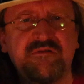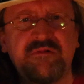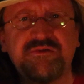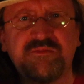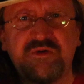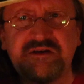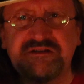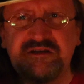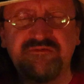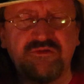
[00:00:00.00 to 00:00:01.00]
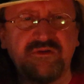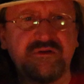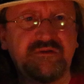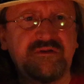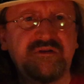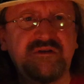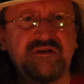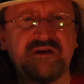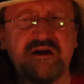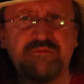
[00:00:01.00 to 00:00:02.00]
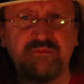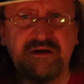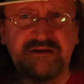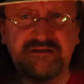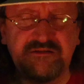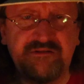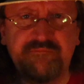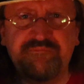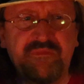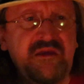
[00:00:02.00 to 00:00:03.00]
rather pricey for a couple bites, and then,